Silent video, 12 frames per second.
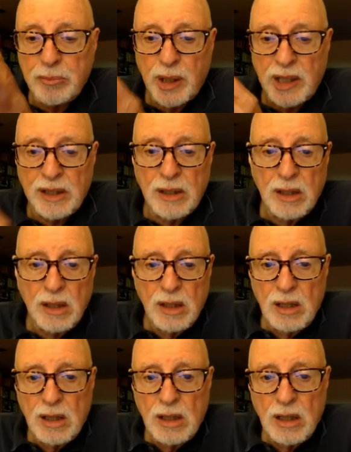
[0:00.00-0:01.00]
been
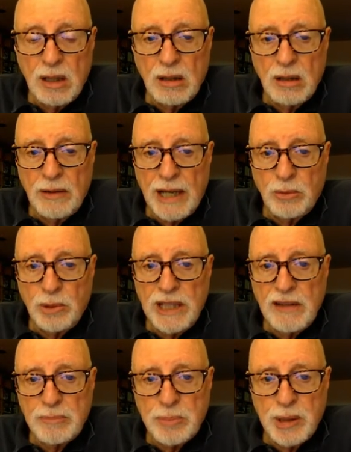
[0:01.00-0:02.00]
uh, that we
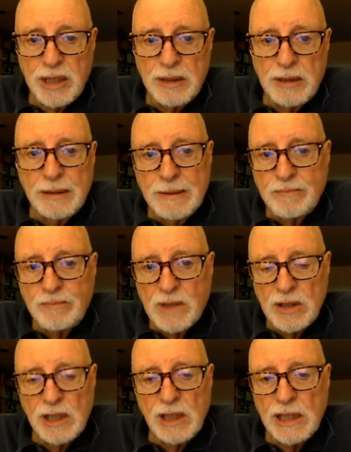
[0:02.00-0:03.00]
have been
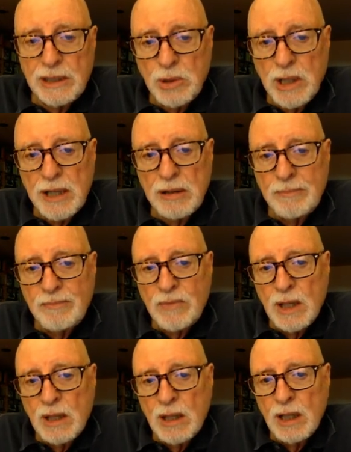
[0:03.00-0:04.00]
dealing with,
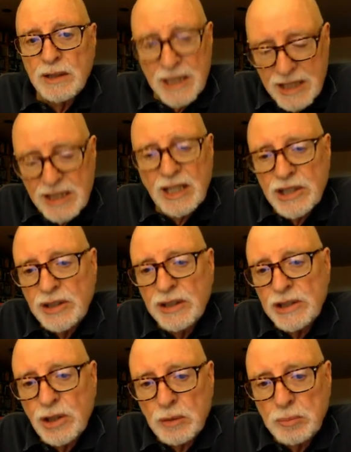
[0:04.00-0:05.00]
the discussion
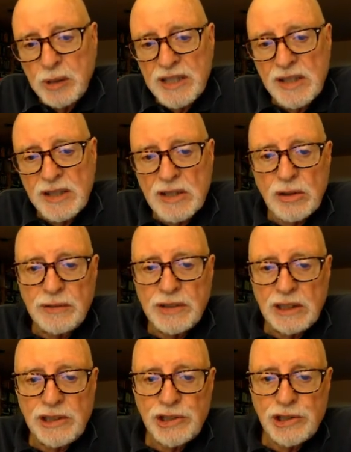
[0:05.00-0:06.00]
that took place in the
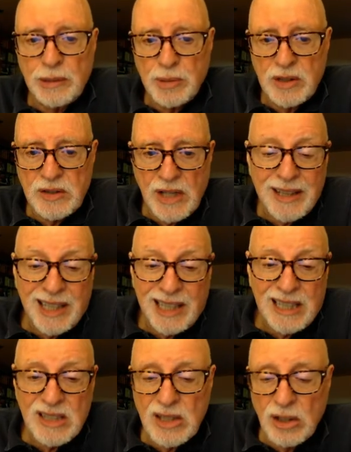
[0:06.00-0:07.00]
Soviet leadership, because I
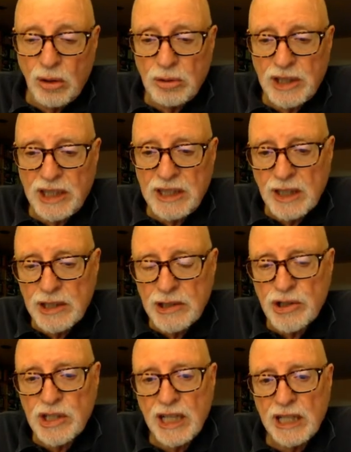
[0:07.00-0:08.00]
think it's the whole key to
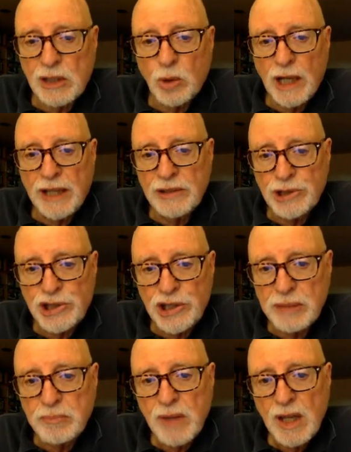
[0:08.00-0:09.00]
understanding why the
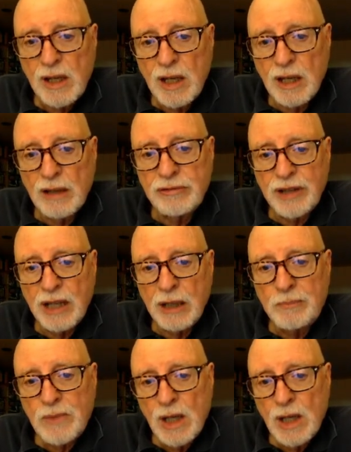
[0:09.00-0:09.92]
regime uh, fell.